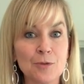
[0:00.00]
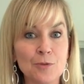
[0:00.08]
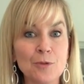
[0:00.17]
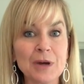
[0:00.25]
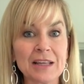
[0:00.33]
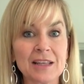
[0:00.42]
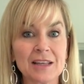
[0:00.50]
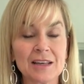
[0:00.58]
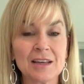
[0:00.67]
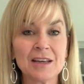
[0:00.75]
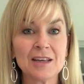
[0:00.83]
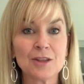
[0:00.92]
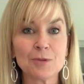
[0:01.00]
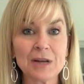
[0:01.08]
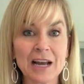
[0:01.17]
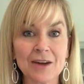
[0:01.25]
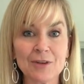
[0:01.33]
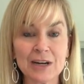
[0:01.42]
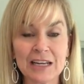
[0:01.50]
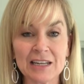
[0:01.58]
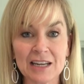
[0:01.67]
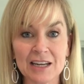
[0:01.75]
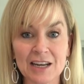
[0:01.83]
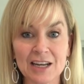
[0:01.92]
with the recovery in a
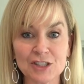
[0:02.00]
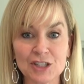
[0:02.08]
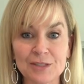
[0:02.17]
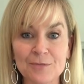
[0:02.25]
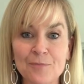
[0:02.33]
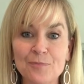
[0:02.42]
concussion.